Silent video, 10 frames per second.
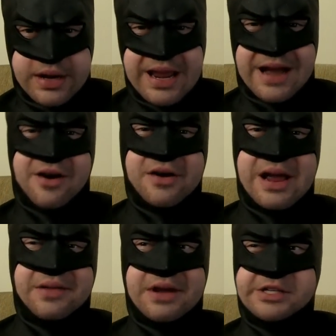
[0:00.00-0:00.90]
Yeah,
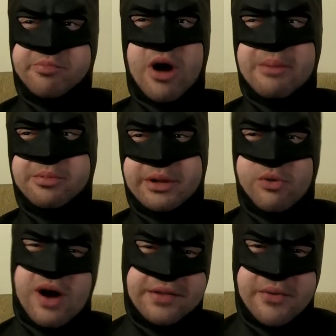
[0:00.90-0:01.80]
okay, that's probably
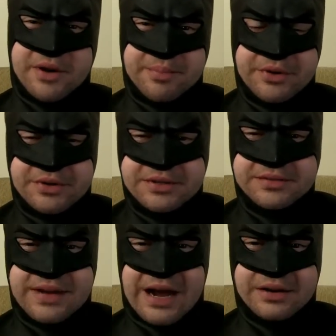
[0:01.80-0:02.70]
why they want to build it
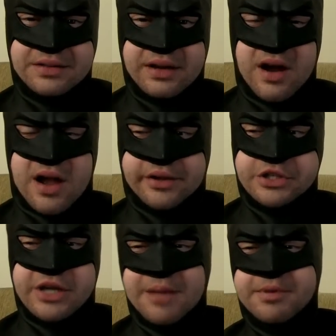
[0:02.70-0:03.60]
out at the
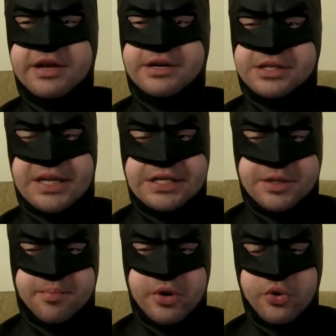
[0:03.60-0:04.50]
college, not because that's
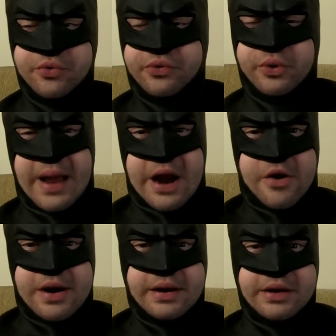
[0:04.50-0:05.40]
a beautiful
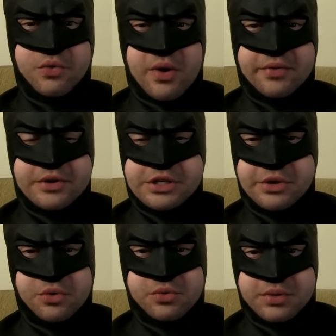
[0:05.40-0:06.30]
area where there's
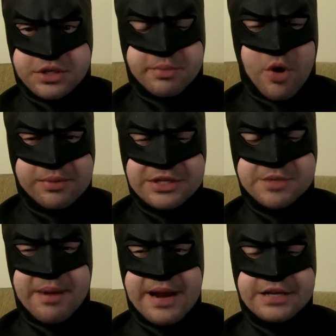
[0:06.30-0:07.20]
still some open
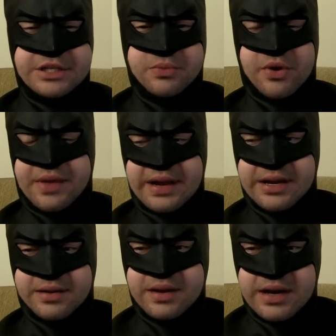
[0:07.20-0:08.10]
space and where they
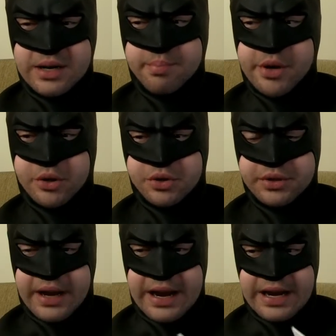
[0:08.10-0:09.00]
can
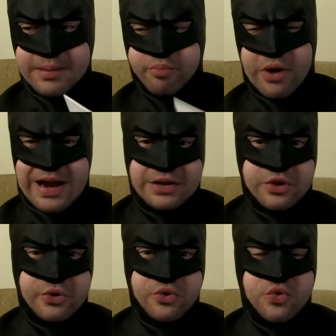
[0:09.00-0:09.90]
build a brand
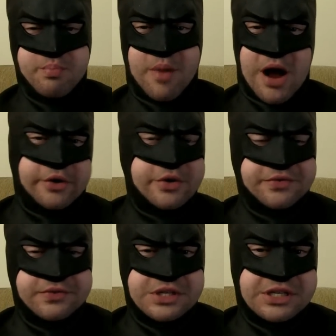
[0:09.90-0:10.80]
new modern
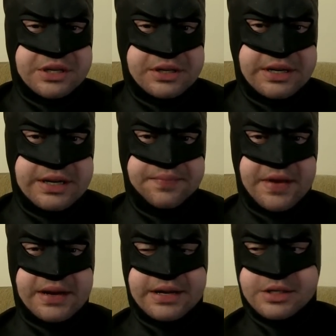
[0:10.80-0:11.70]
facility
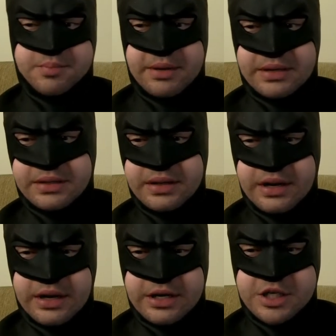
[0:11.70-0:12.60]
that has been
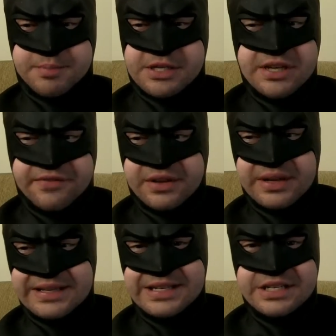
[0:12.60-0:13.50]

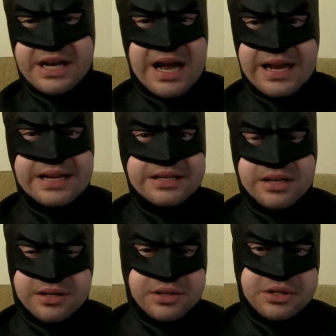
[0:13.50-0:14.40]
specifically designed
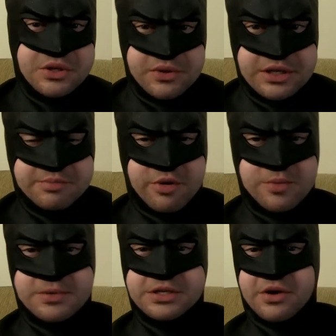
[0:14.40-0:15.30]
to suit its
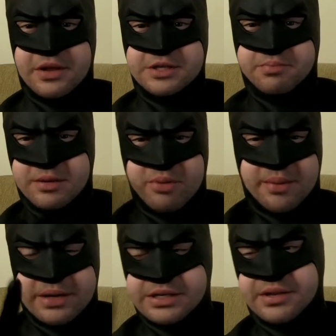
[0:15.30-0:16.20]
purpose. No, that's, that
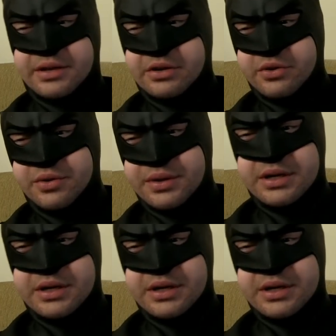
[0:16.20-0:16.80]
probably has nothing to do with it.